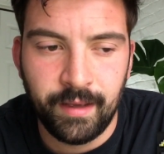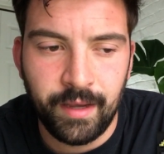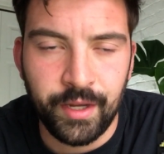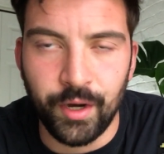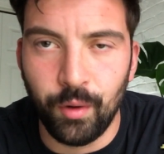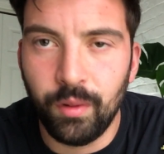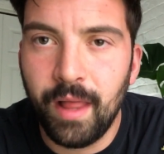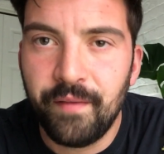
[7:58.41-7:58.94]

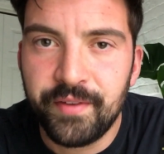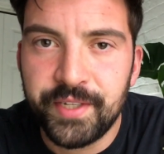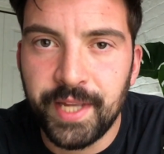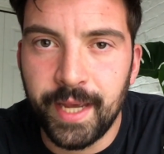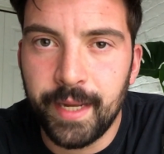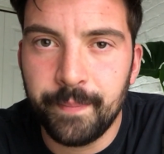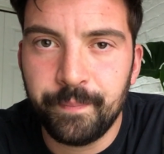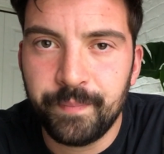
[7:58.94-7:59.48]

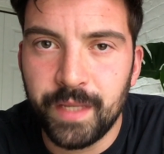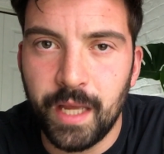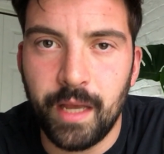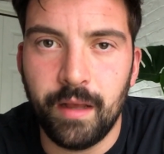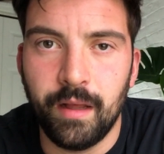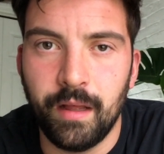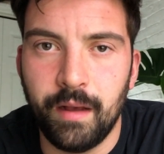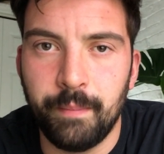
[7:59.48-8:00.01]
Levitate,
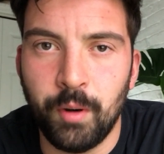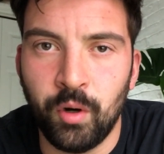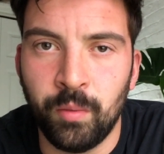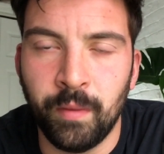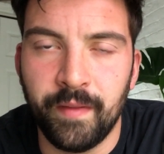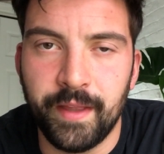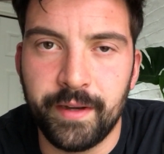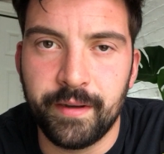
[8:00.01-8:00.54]
a
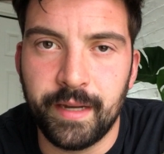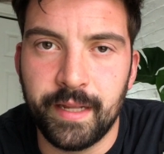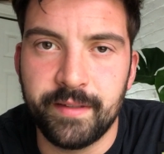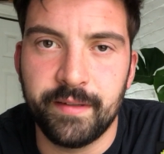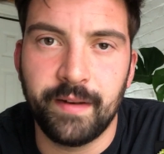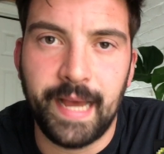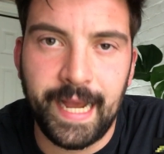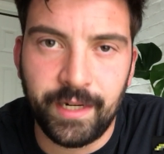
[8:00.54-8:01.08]
Pokemon that
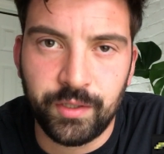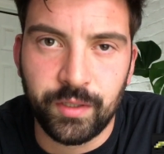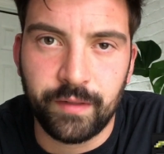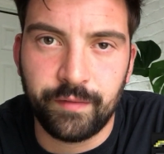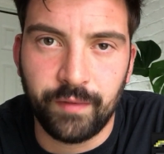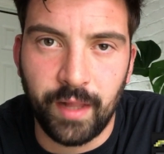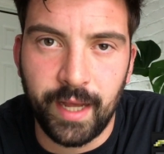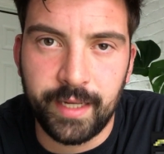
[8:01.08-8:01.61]
isn't actually
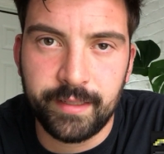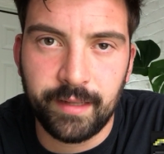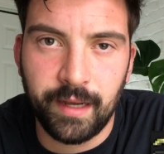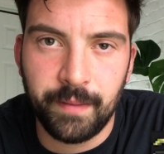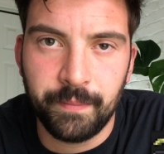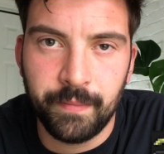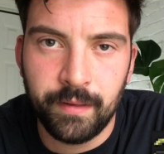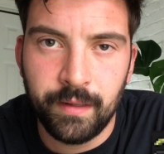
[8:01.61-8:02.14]
flying
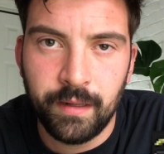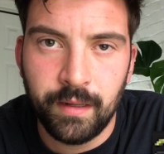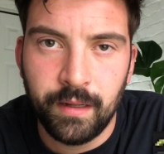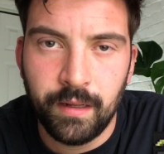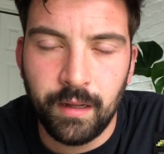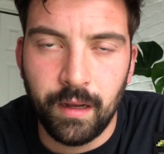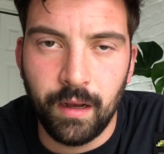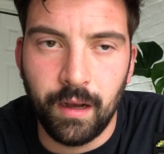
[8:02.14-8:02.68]
type
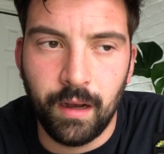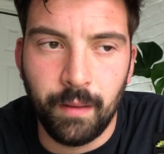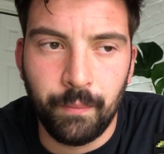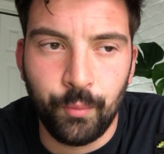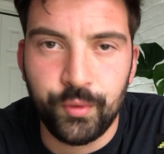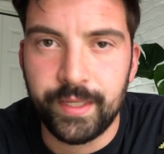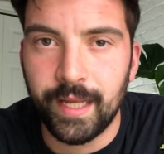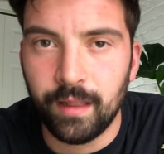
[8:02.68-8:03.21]

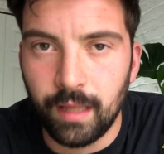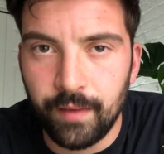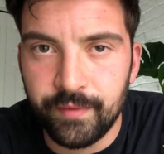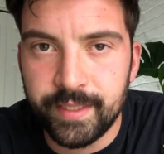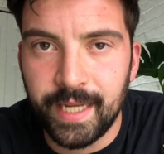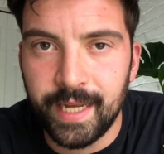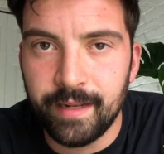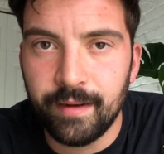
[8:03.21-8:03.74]
would get
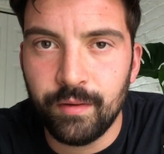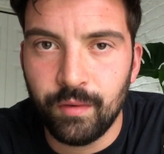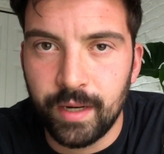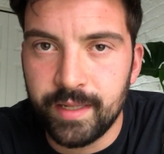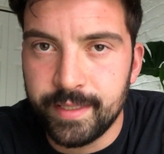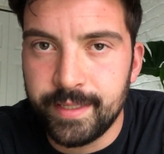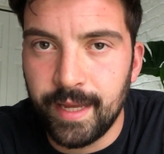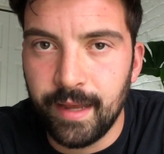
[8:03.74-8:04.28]
Levitate
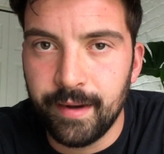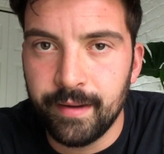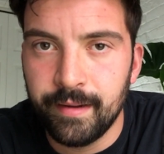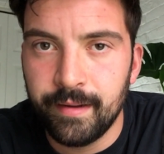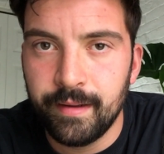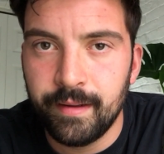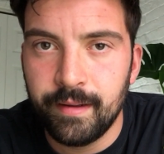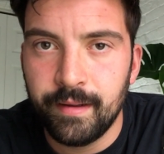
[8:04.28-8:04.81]
instead
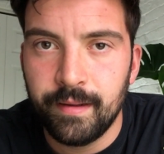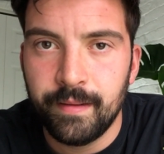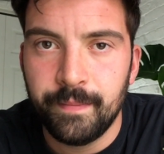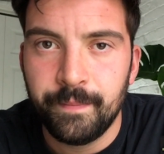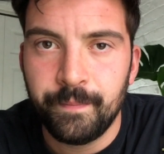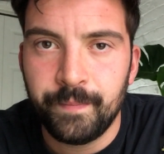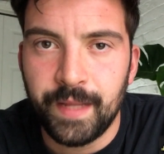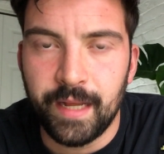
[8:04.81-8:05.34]

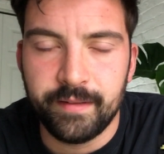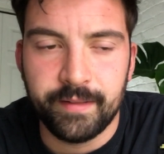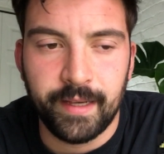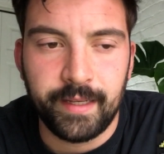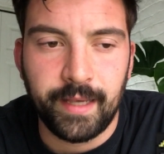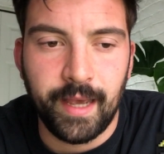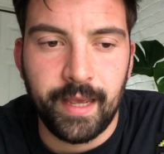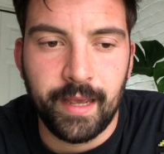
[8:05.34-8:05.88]
as
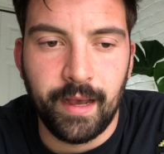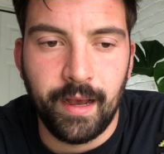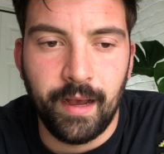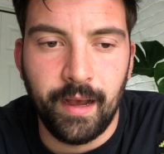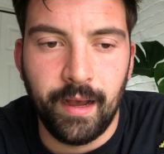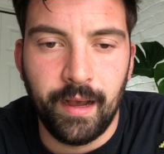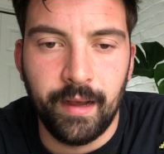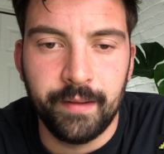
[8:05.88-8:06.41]
like
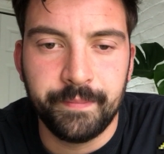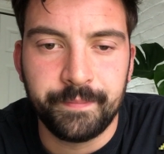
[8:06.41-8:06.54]
an